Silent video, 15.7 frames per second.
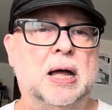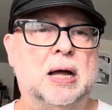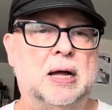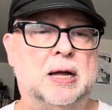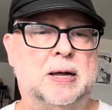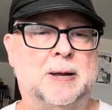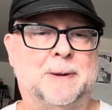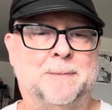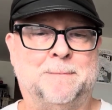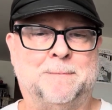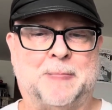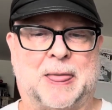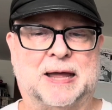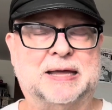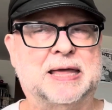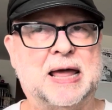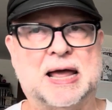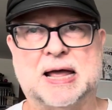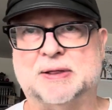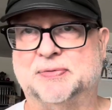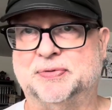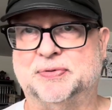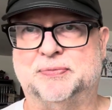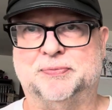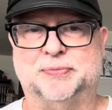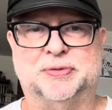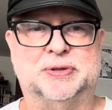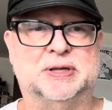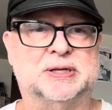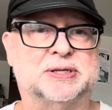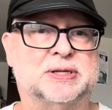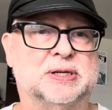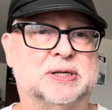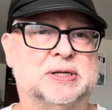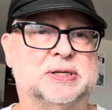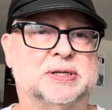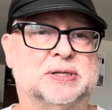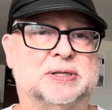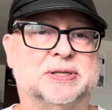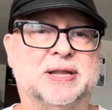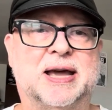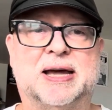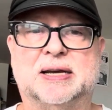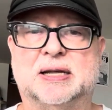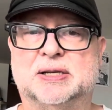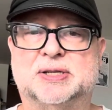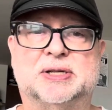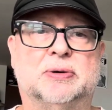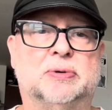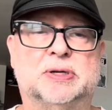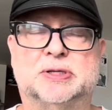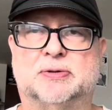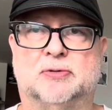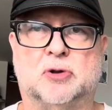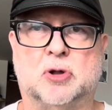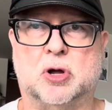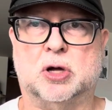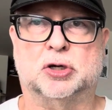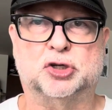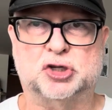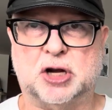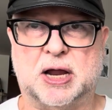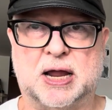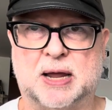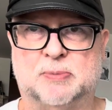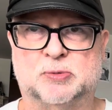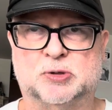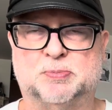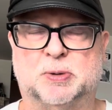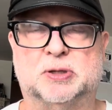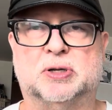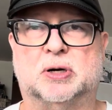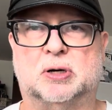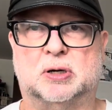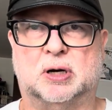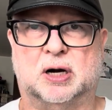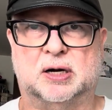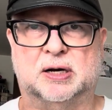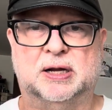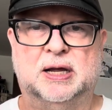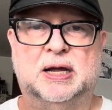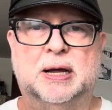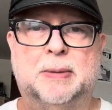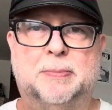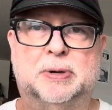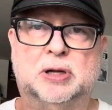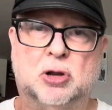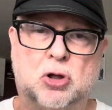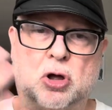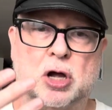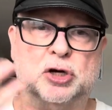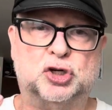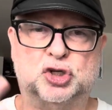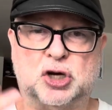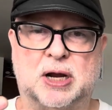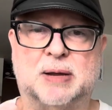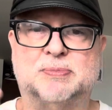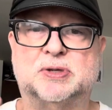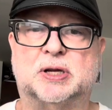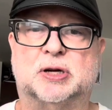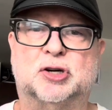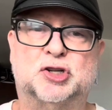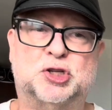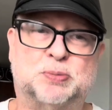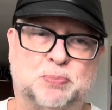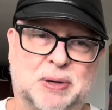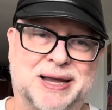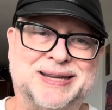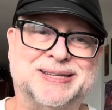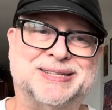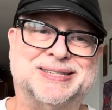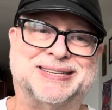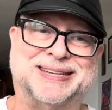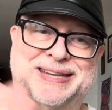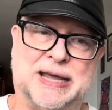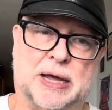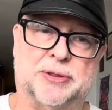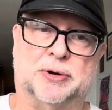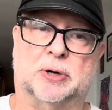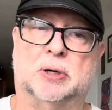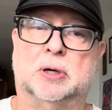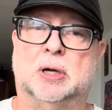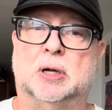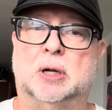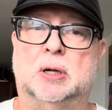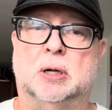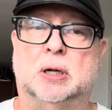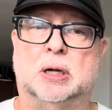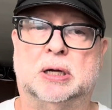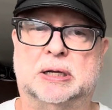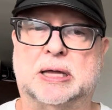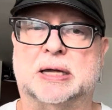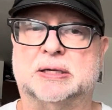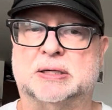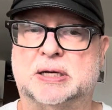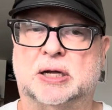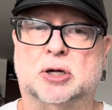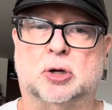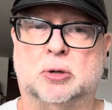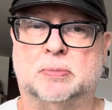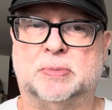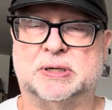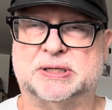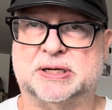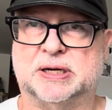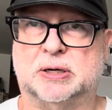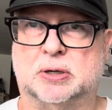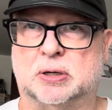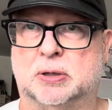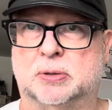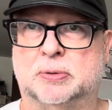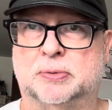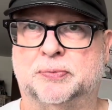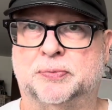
Again, this is not a series of long jams, but long jams that are spliced together. Again, Teo Macero,